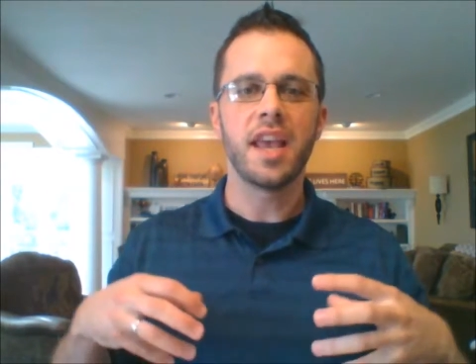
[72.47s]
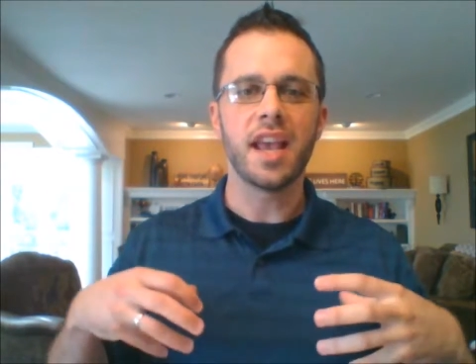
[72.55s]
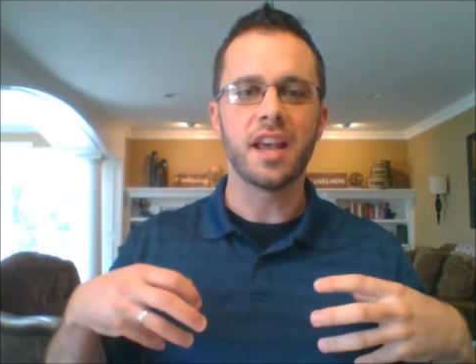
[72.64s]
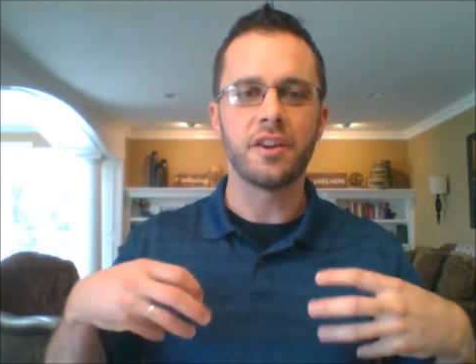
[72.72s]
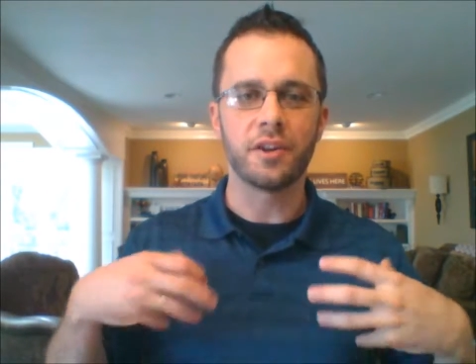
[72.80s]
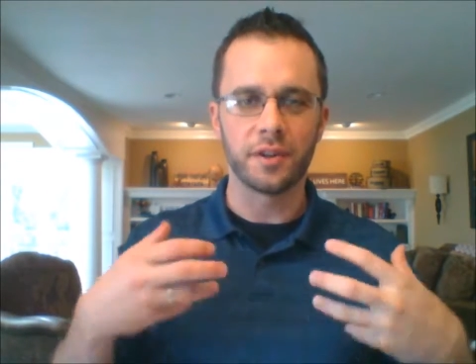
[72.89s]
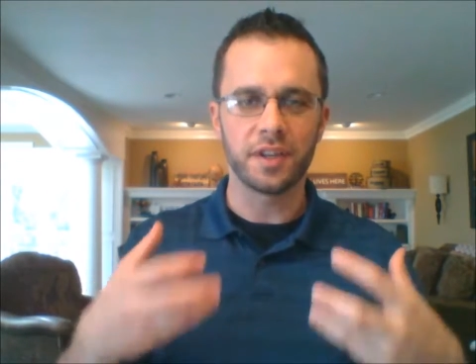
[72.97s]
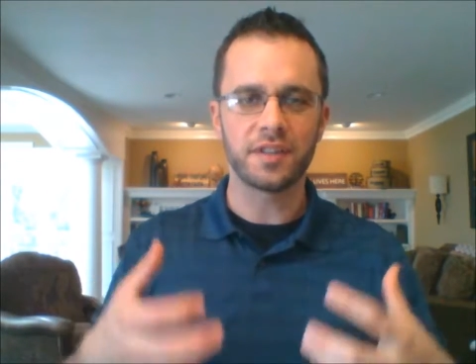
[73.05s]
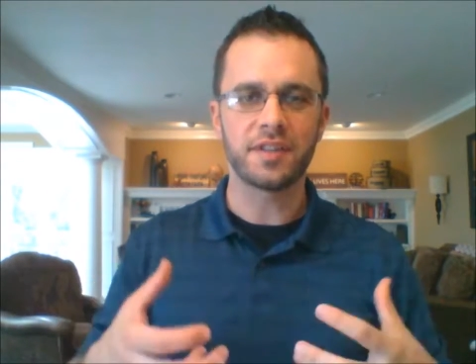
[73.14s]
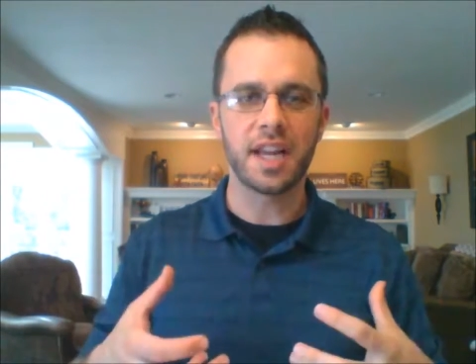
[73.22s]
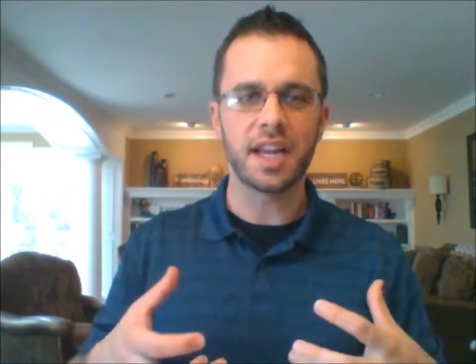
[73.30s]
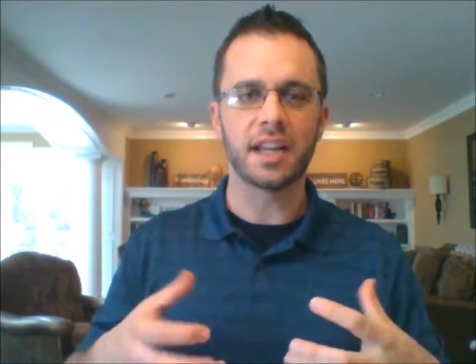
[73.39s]
under this
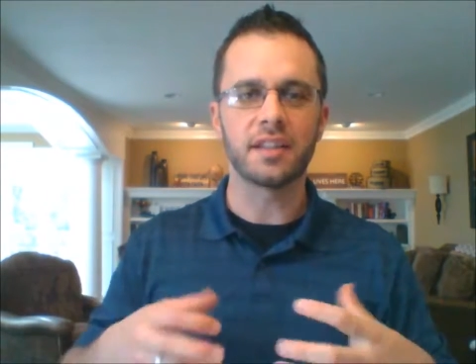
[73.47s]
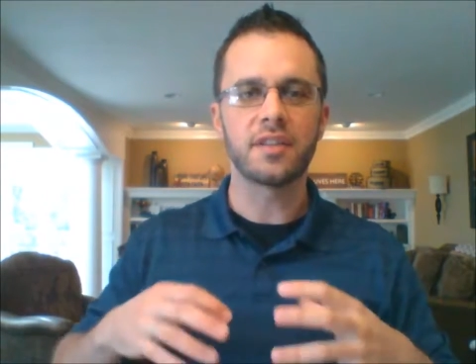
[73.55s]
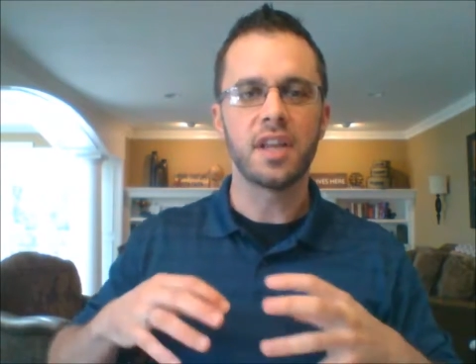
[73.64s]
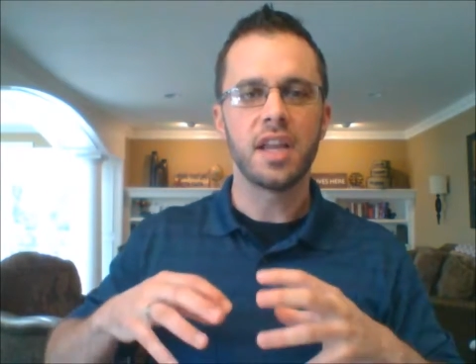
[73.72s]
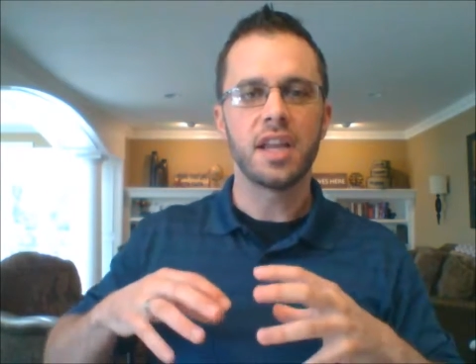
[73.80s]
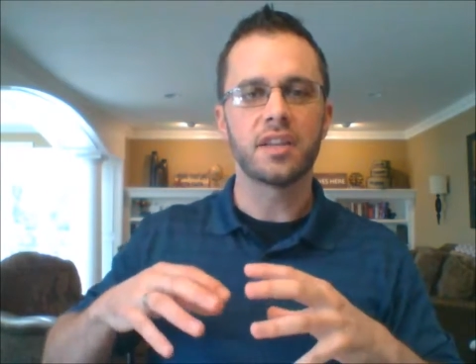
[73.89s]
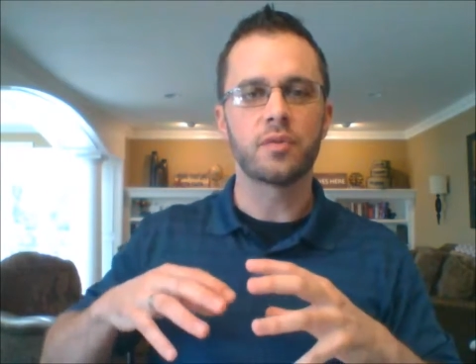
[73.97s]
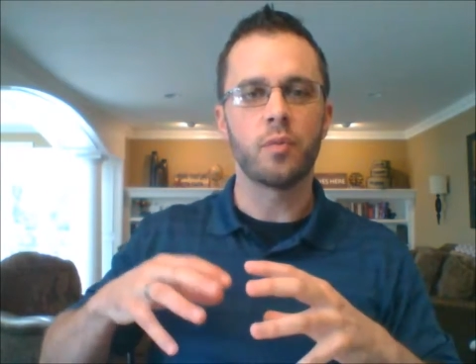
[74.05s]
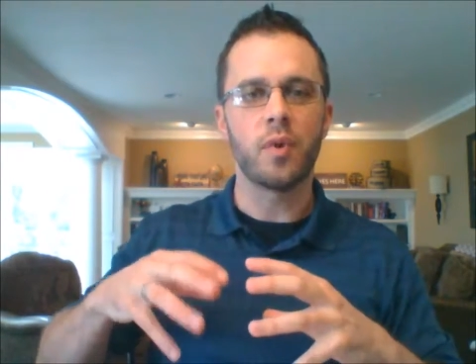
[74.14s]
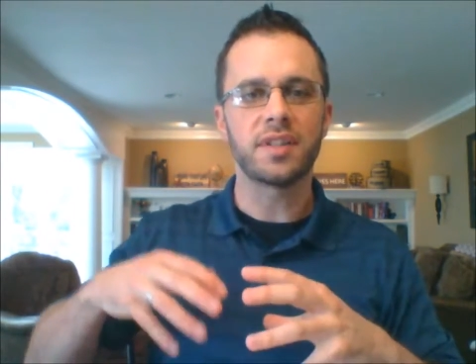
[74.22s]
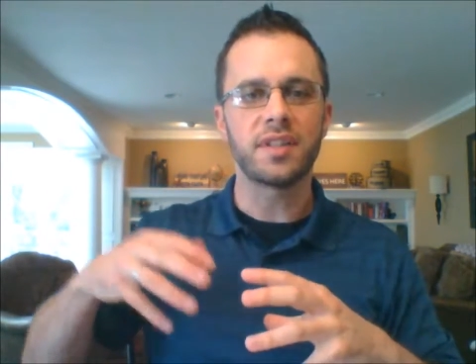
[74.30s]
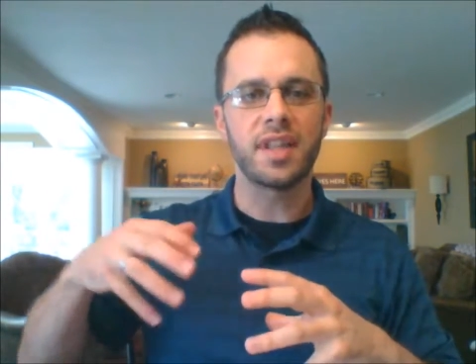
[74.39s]
stance is
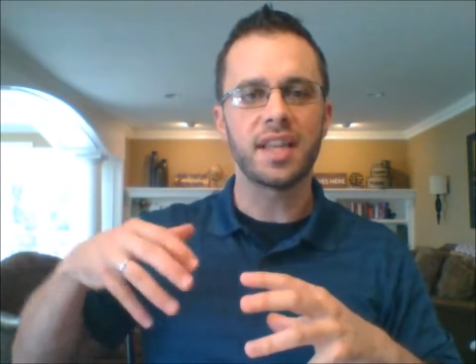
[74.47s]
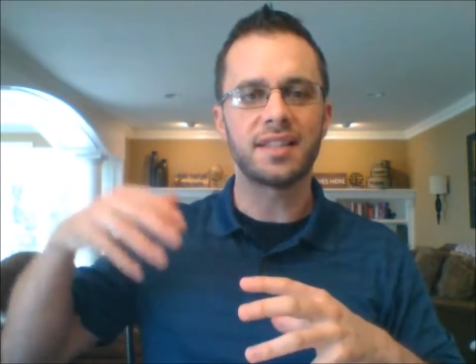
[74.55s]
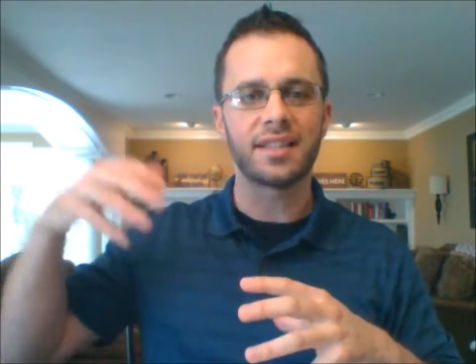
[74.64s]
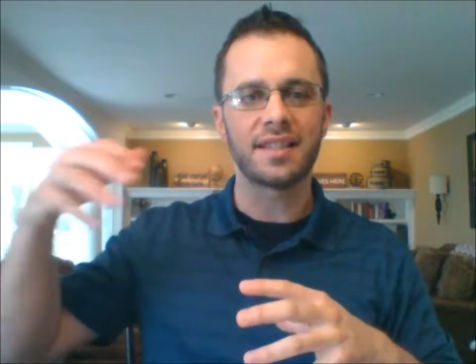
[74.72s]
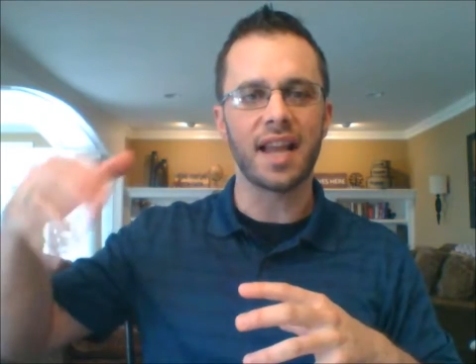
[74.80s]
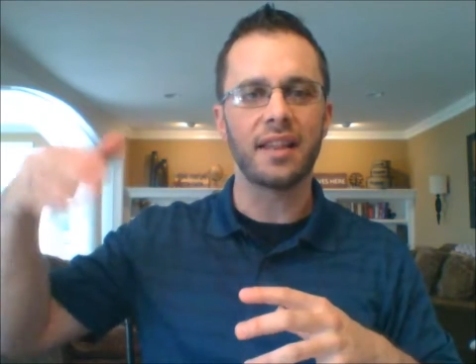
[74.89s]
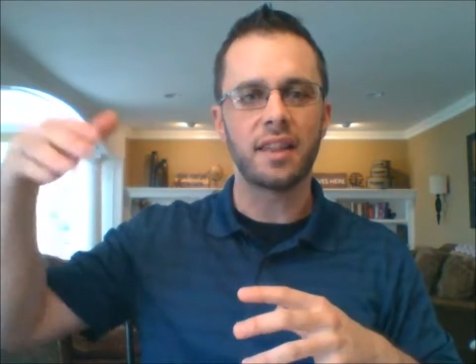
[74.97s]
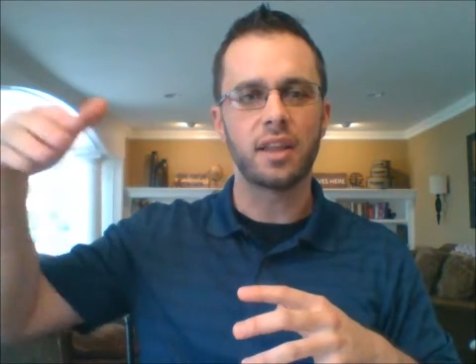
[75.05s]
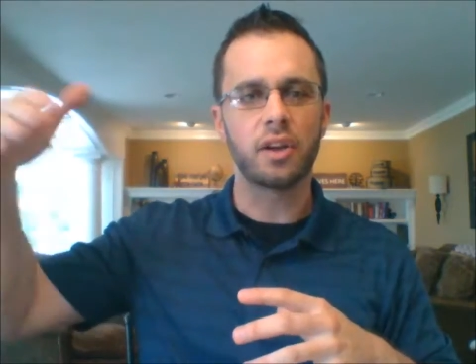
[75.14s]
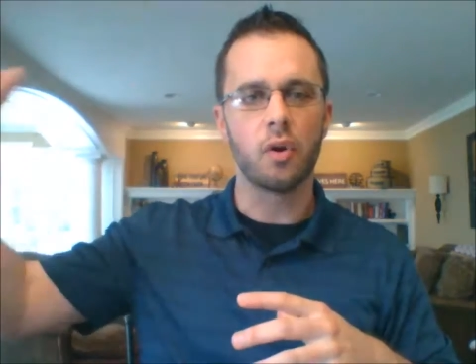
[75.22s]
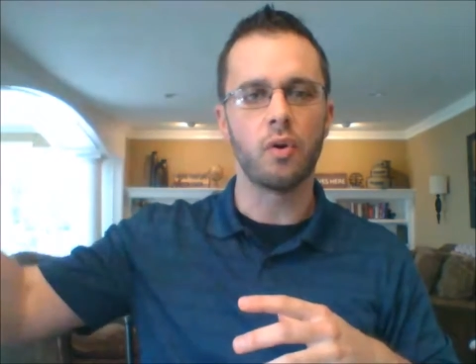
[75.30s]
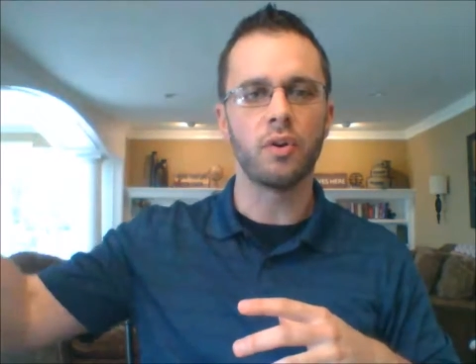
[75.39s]
once they set the
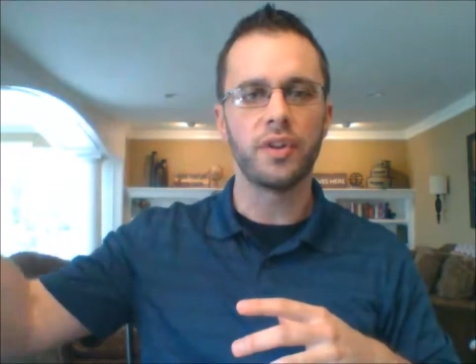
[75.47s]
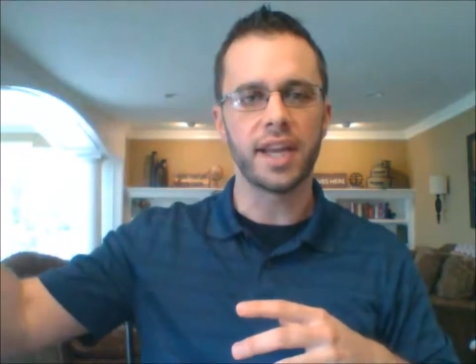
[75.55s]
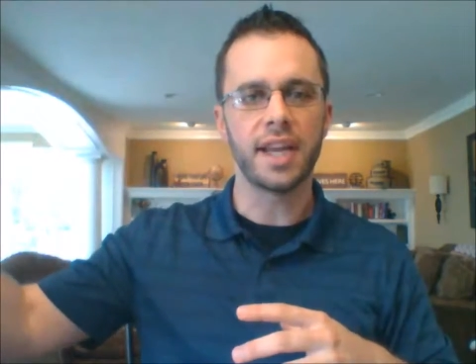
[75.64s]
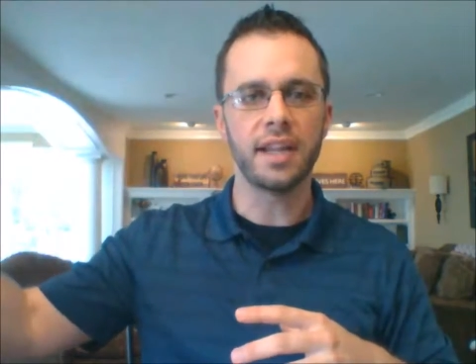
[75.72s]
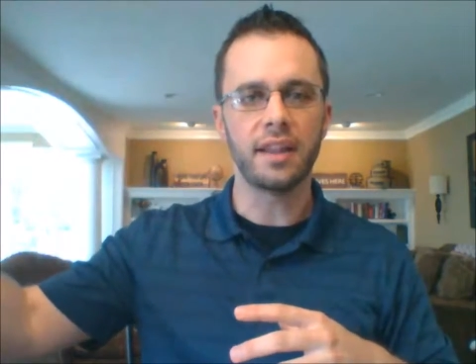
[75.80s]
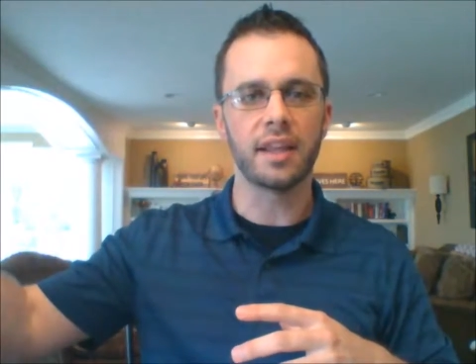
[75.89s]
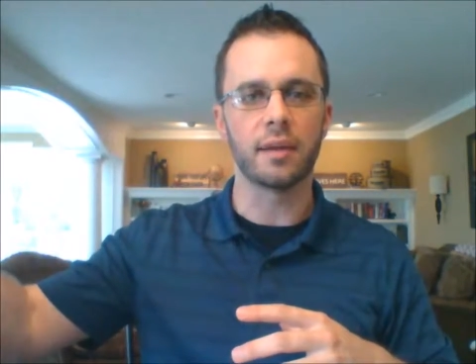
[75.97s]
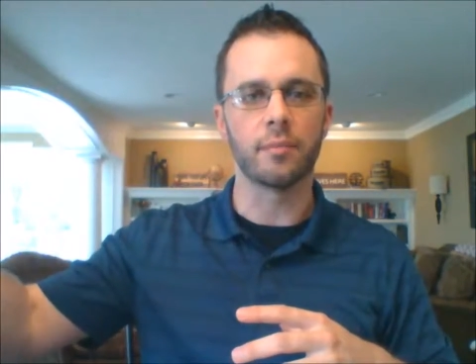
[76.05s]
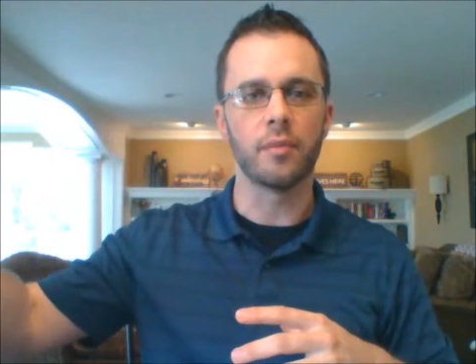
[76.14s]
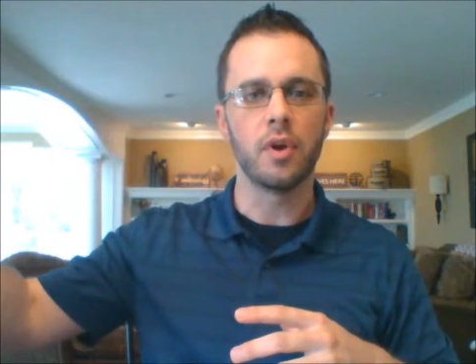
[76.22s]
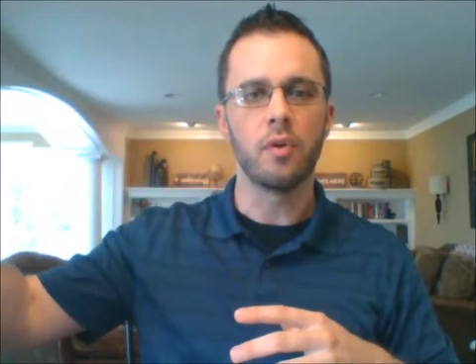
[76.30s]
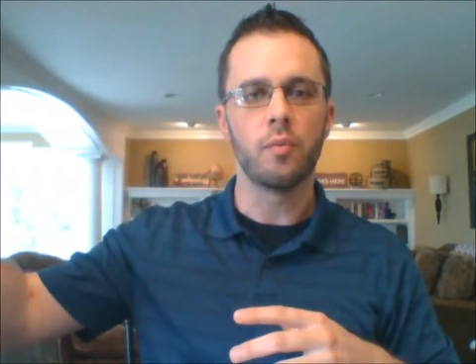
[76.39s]
goal to hit them,